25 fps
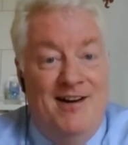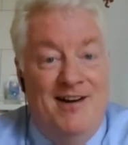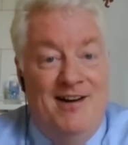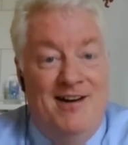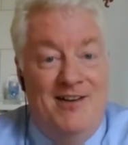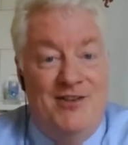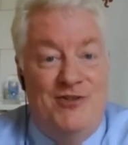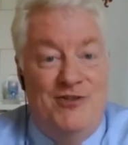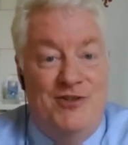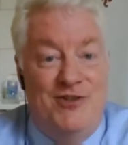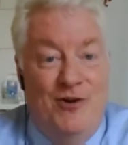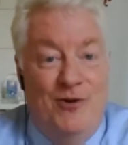
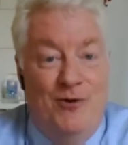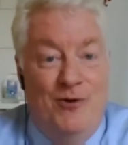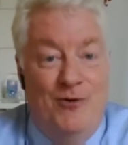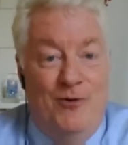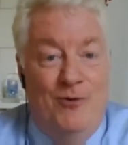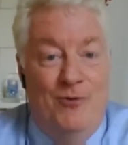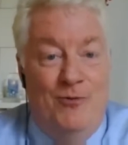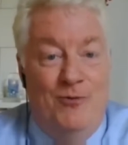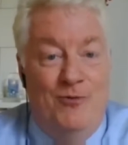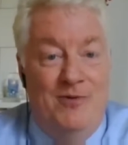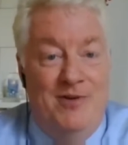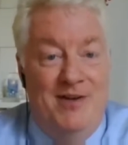
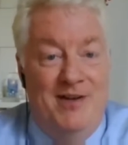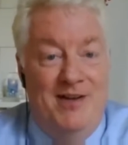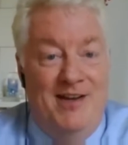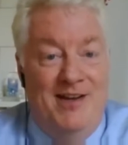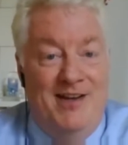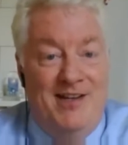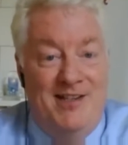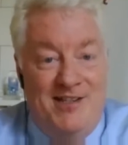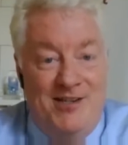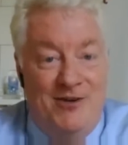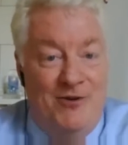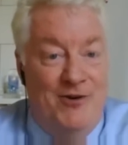So
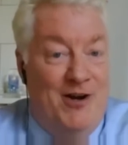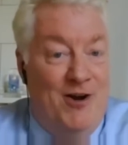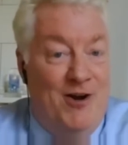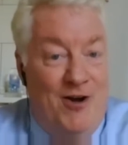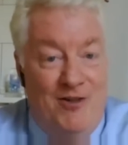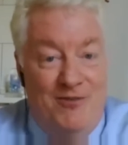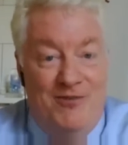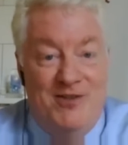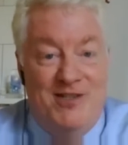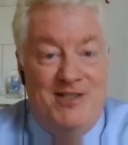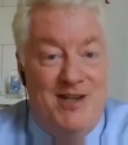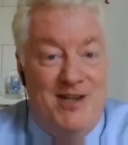considering all
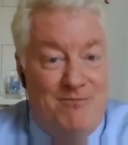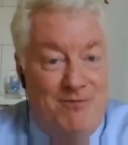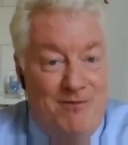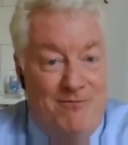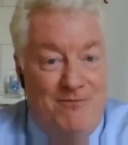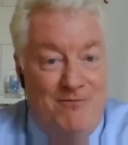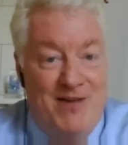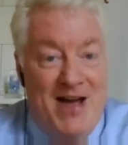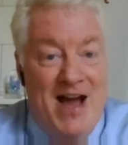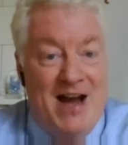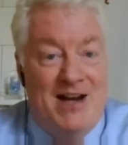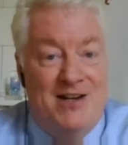these different
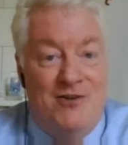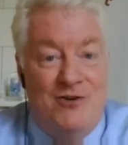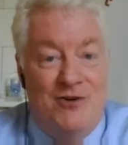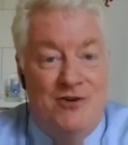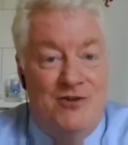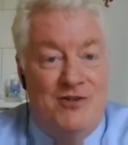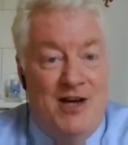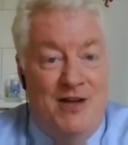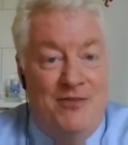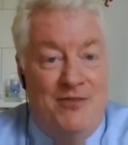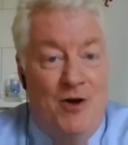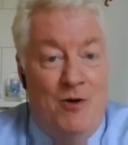factors,
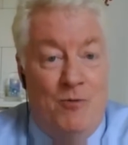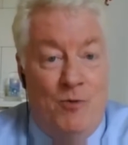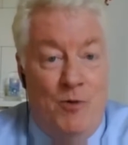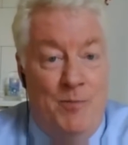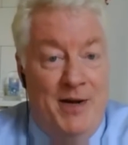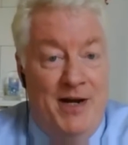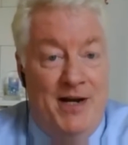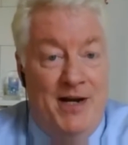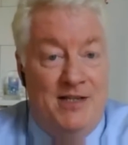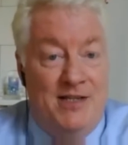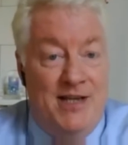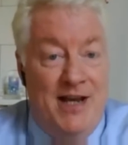I thought
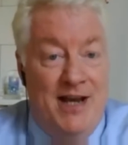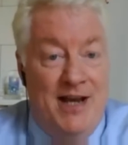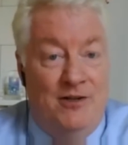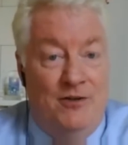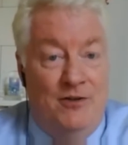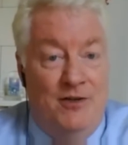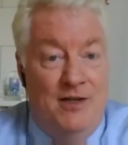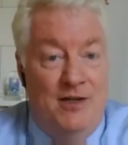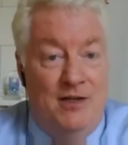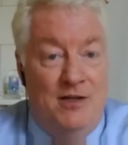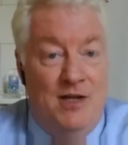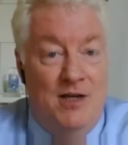Romania's handled
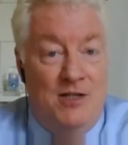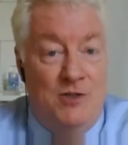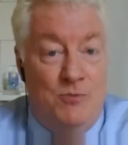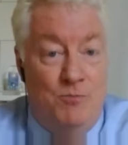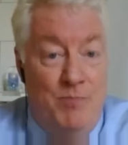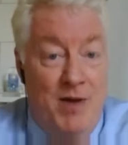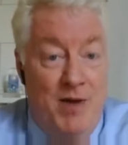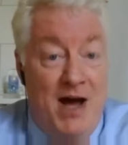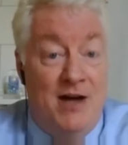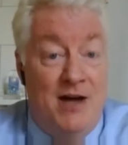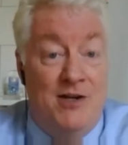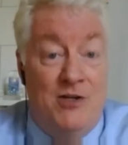it
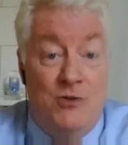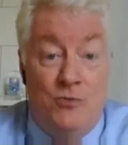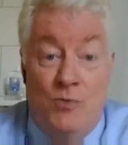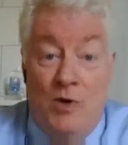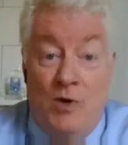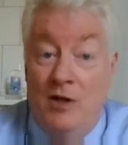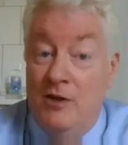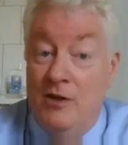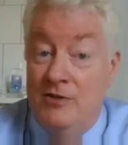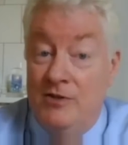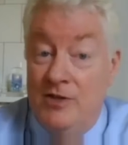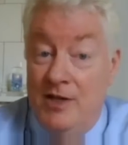about as
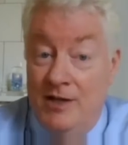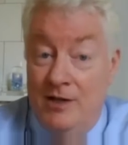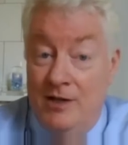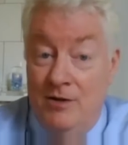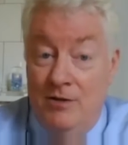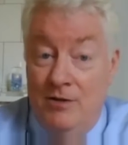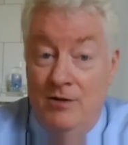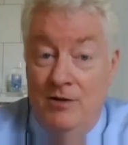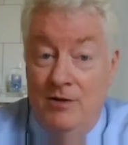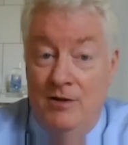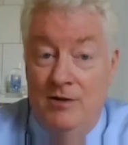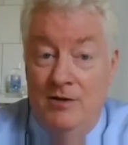well as they
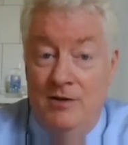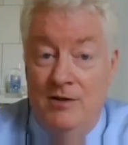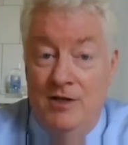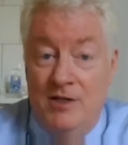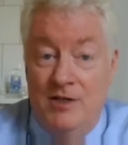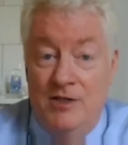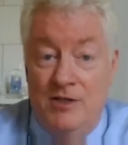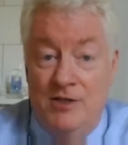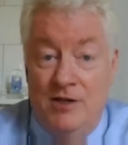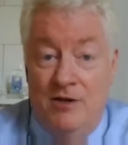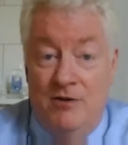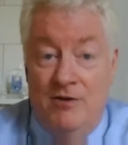could,
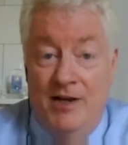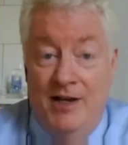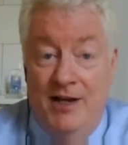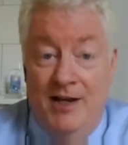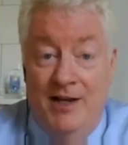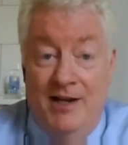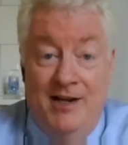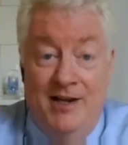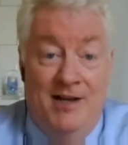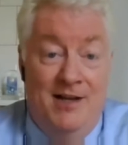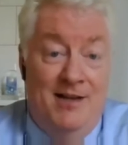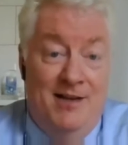considering
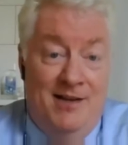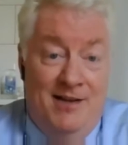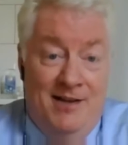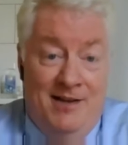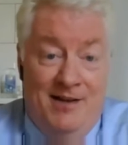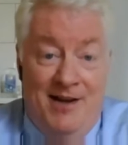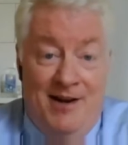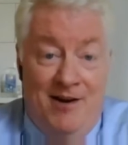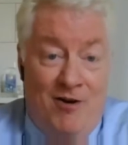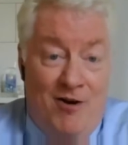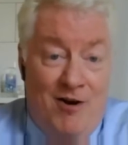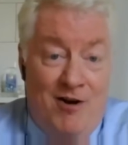it.
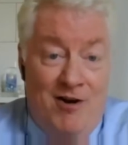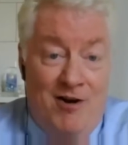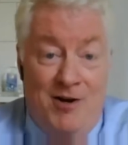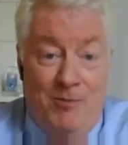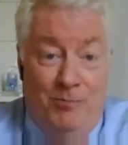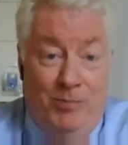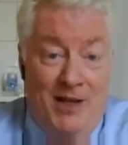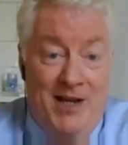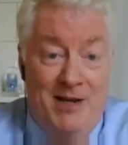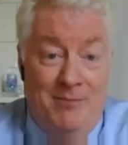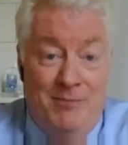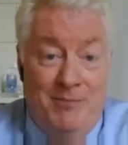Kind of hard to
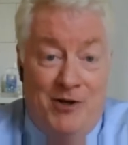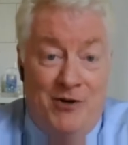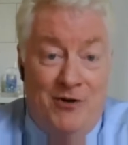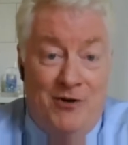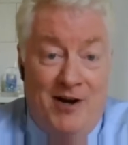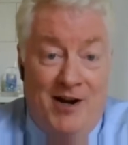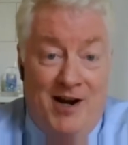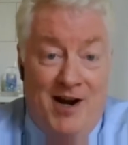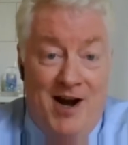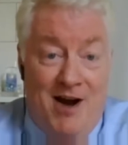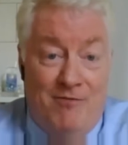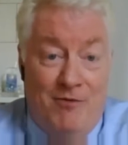blame the
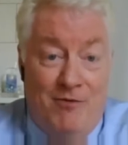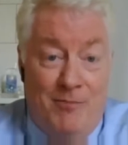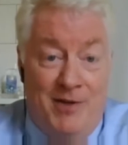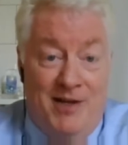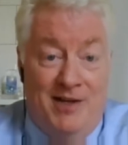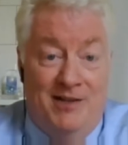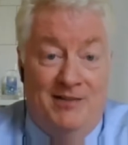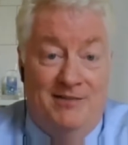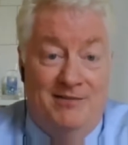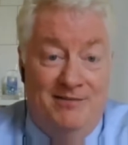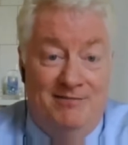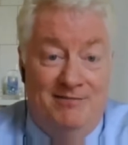current
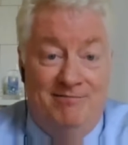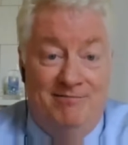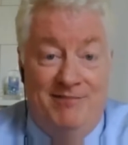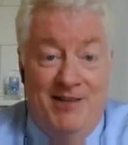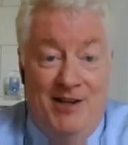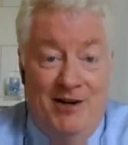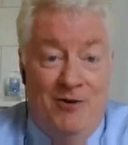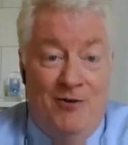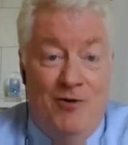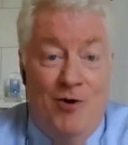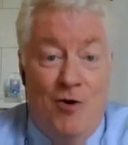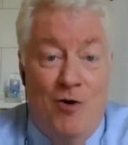government,
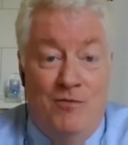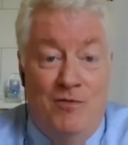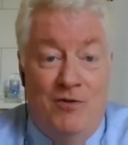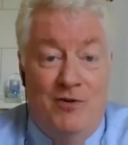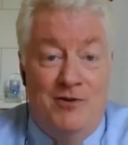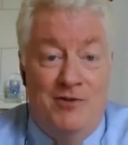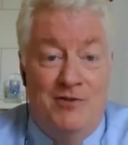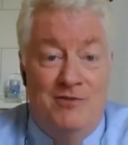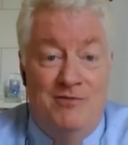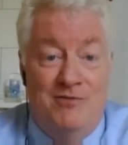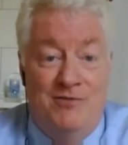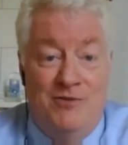
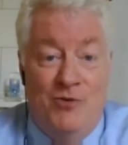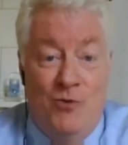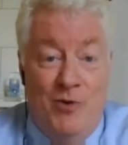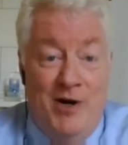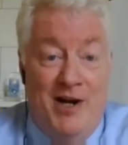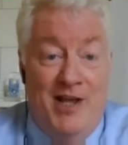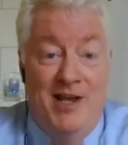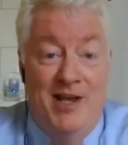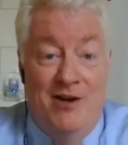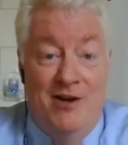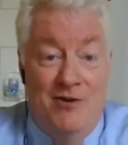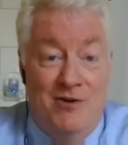over 20
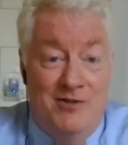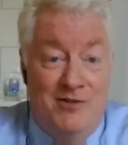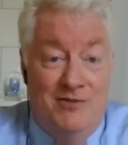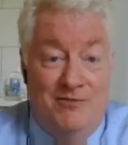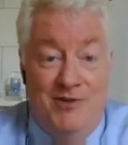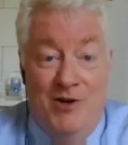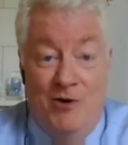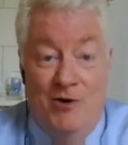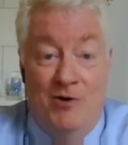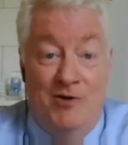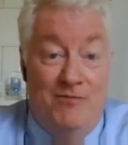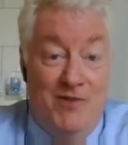years of
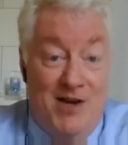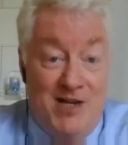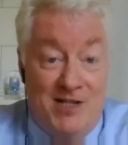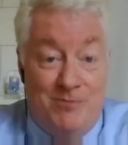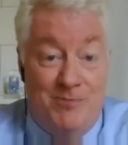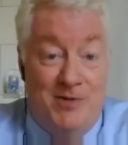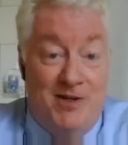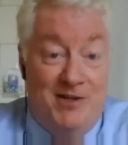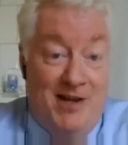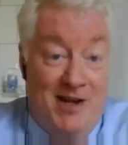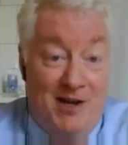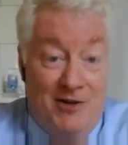no
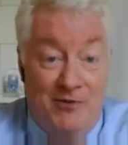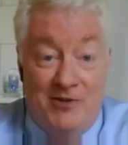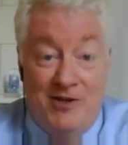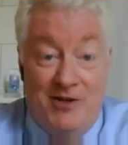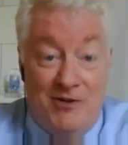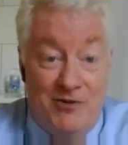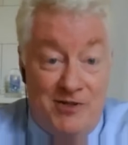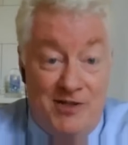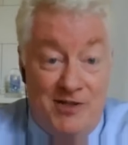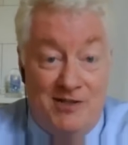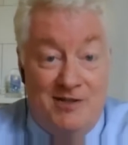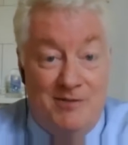investment in the healthcare
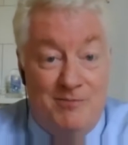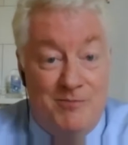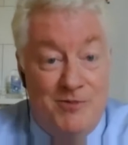system.